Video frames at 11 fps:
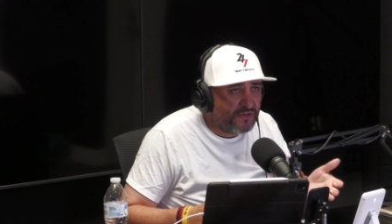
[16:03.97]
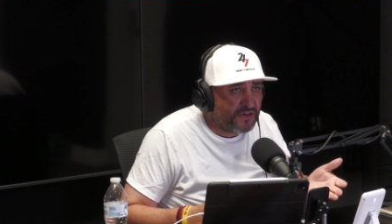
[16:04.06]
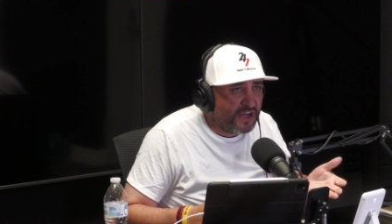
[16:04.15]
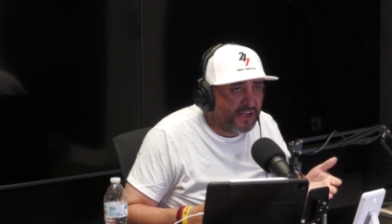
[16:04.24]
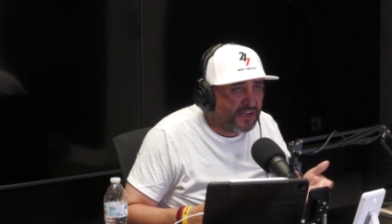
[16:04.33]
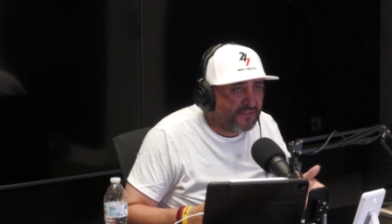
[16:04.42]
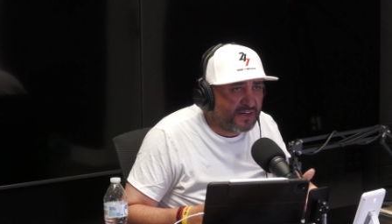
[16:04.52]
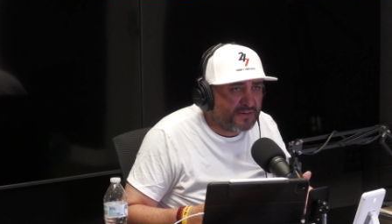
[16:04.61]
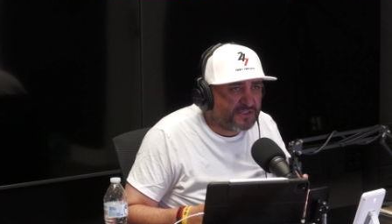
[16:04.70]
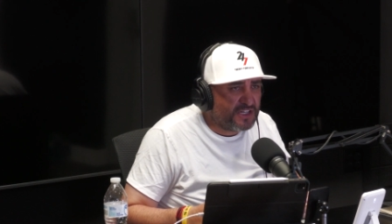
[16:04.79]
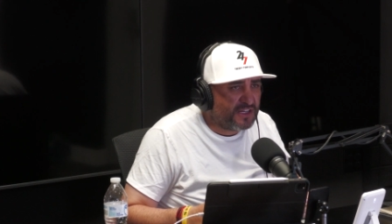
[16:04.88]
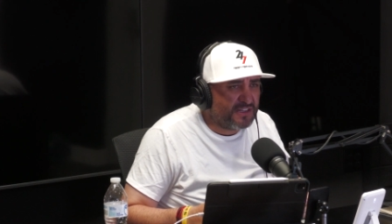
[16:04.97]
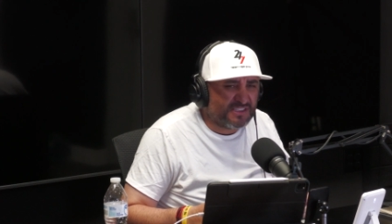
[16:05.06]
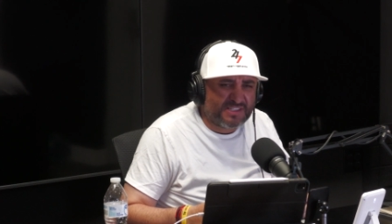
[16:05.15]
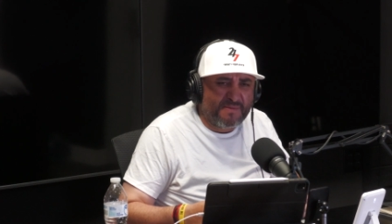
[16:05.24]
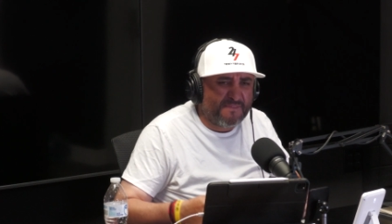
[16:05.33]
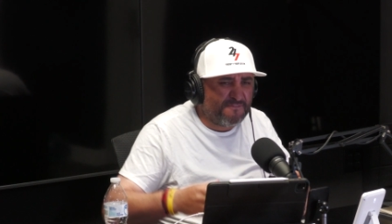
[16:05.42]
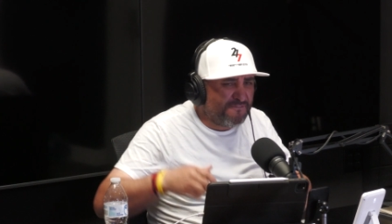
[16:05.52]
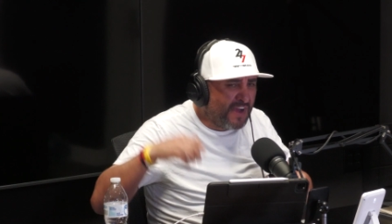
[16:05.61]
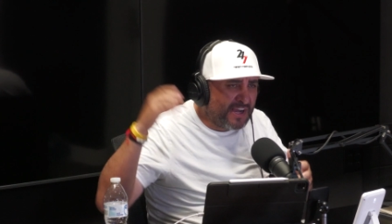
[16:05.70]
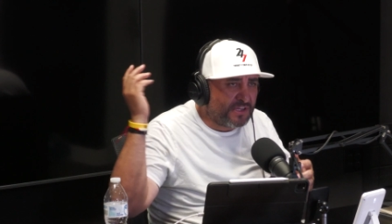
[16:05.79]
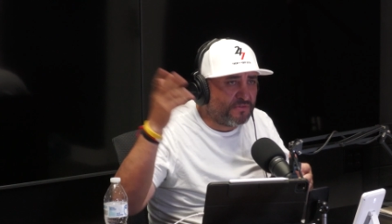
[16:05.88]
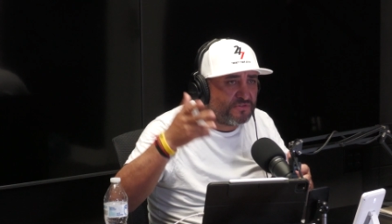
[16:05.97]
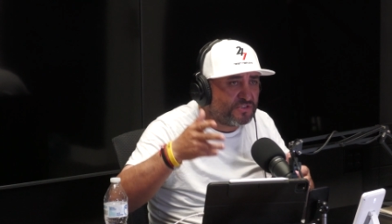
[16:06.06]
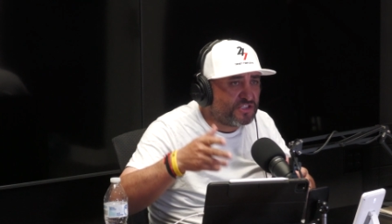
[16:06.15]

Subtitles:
You can't give her chicken nuggets. I'm like, fuck you.